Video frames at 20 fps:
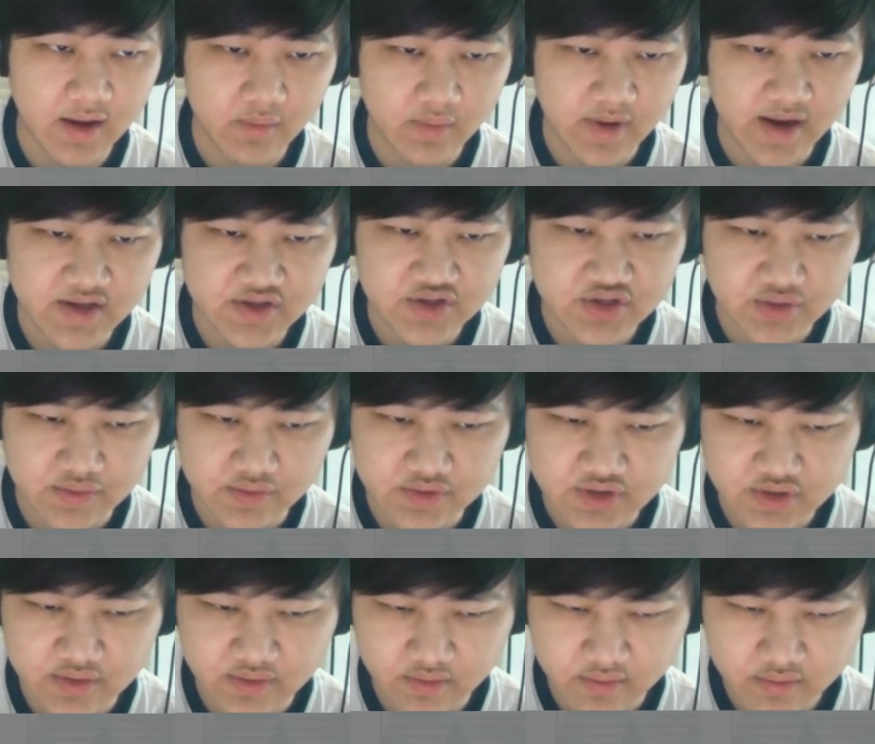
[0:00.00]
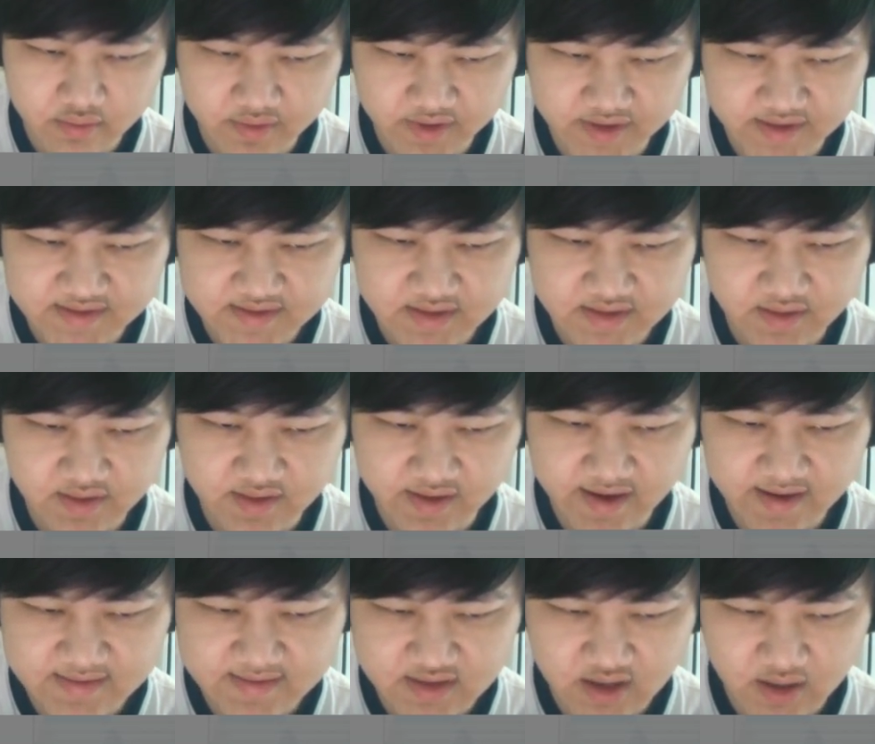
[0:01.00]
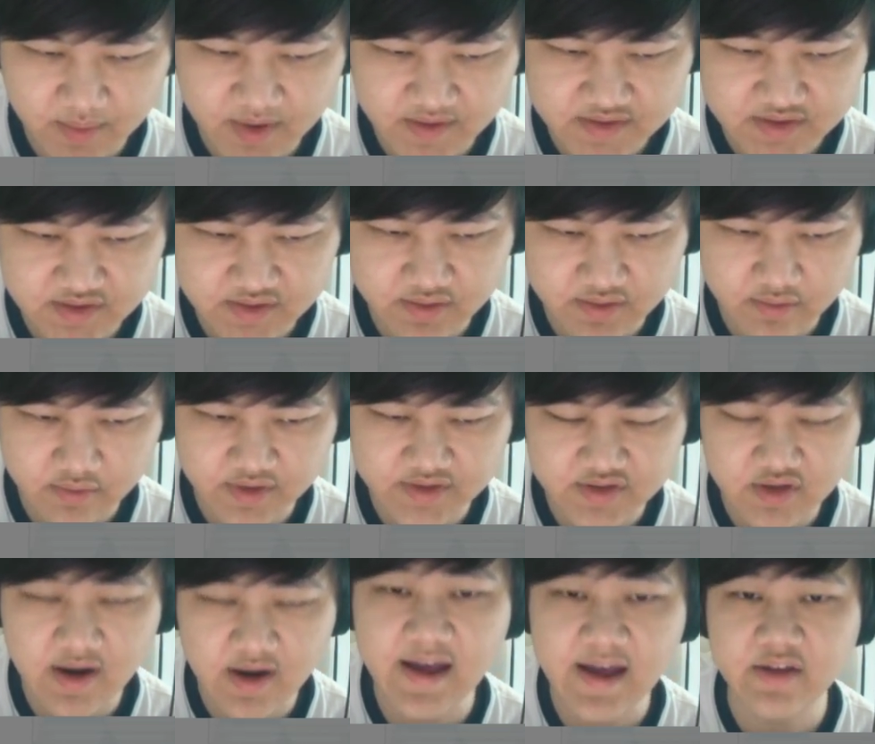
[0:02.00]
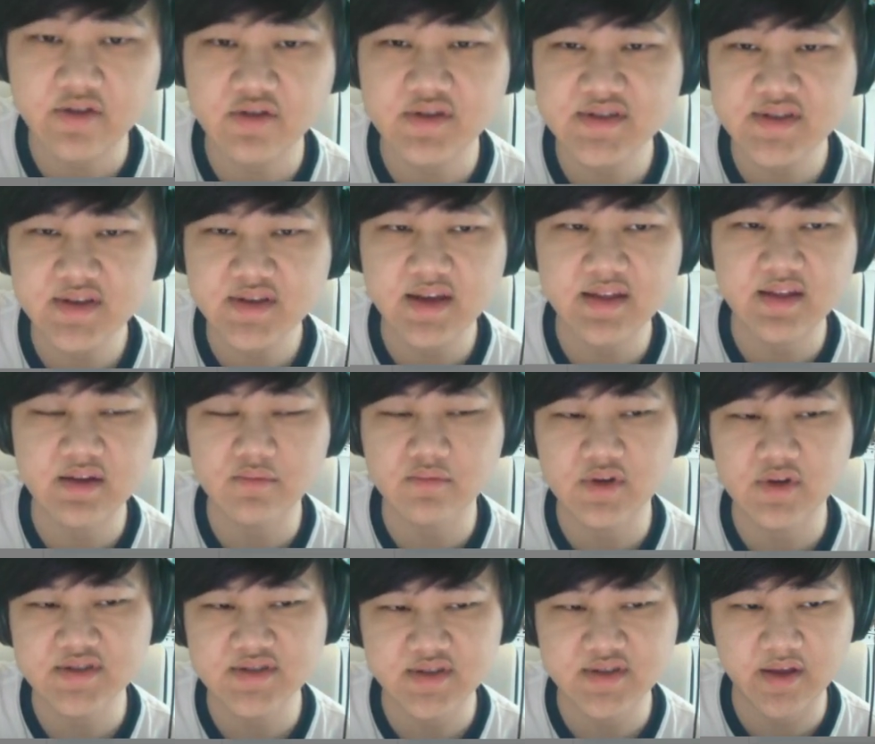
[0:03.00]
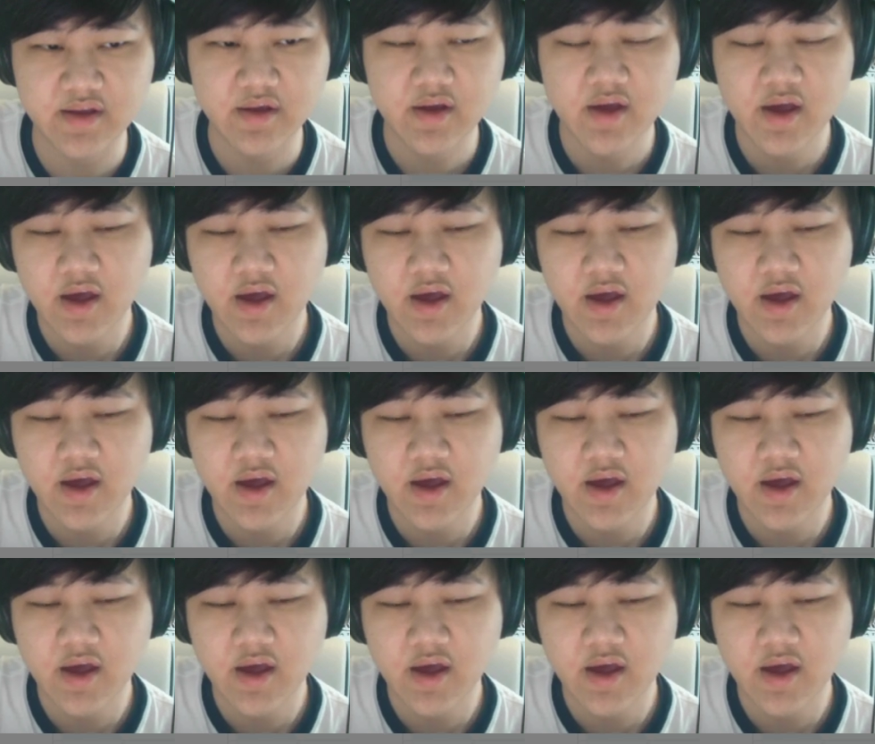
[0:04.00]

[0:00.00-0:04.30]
right, to, to increase the Can't Stop Us, to increase our accuracy, and then once they,